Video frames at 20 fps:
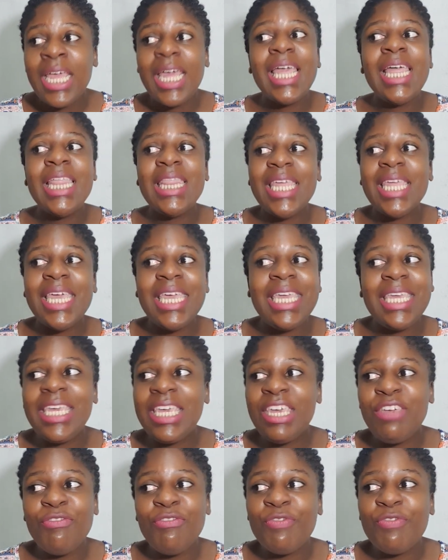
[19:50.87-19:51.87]
and they
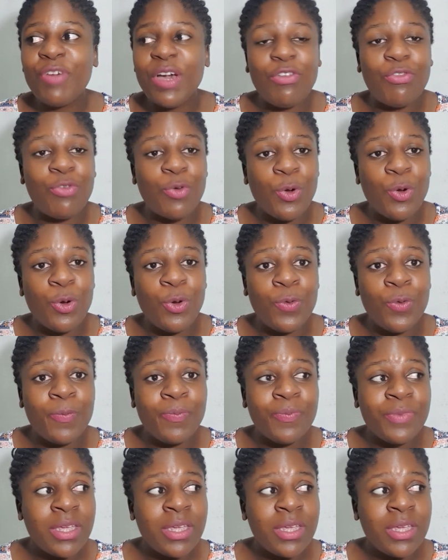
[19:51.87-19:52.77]
give a wrong